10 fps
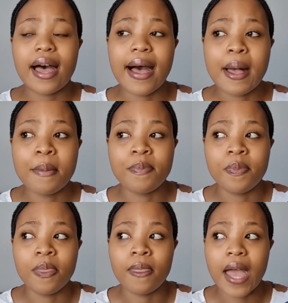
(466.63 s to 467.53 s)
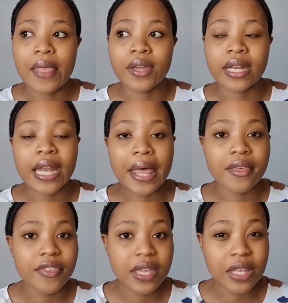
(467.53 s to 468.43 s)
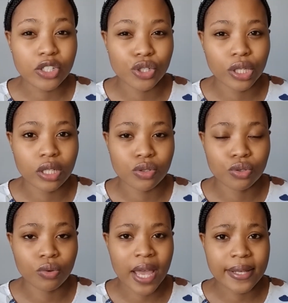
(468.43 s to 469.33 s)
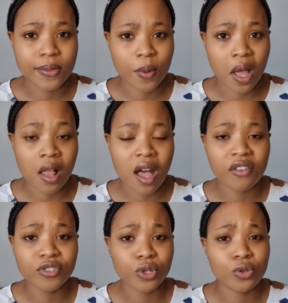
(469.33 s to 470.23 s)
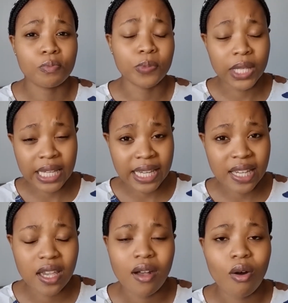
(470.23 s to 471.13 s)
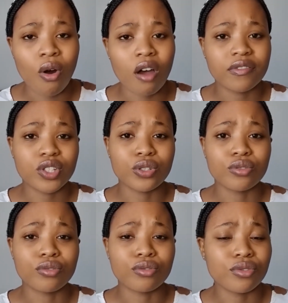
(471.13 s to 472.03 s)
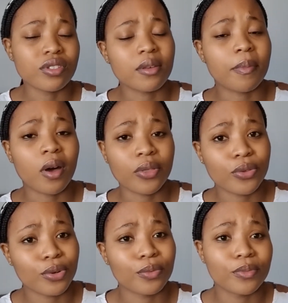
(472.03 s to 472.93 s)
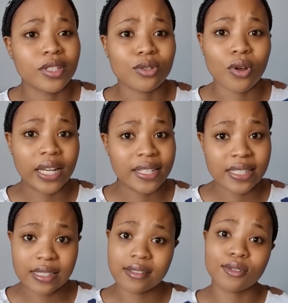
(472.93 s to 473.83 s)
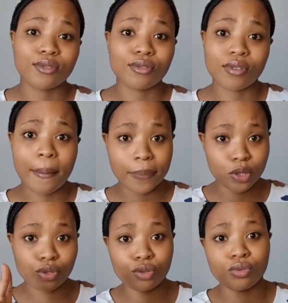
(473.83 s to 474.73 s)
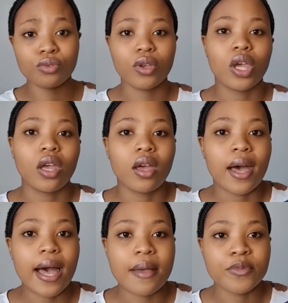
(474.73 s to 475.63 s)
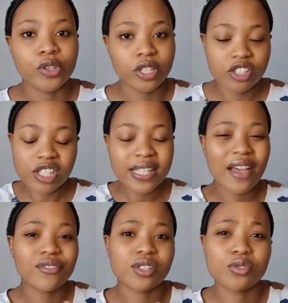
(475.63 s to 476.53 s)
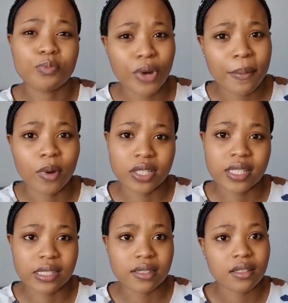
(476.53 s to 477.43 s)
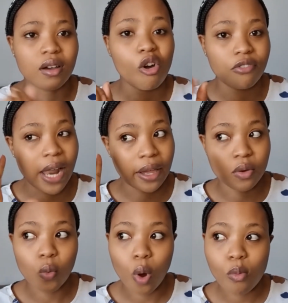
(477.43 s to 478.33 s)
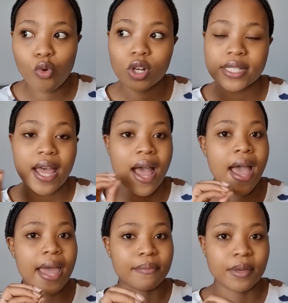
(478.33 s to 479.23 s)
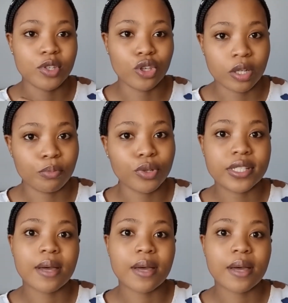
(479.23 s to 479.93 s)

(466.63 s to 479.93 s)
And then another thing that you can do as well, after you pee or after you use the bathroom, the toilet, to do number 2, you can just have a spray bottle of like warm water, and maybe you can put